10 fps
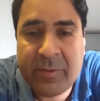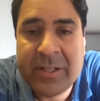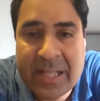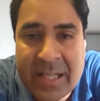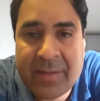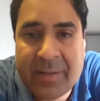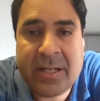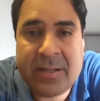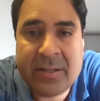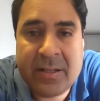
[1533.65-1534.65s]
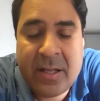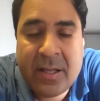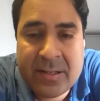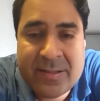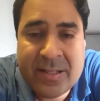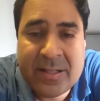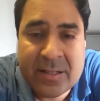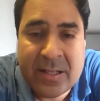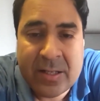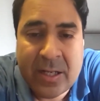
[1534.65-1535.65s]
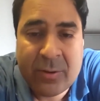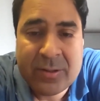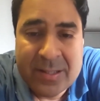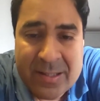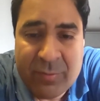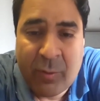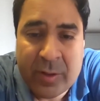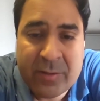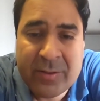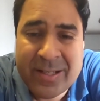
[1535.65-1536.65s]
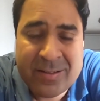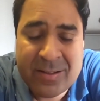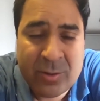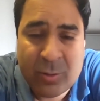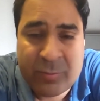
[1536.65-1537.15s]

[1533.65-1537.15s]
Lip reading: We'll tell them that, listen, the count is for whatever reason low,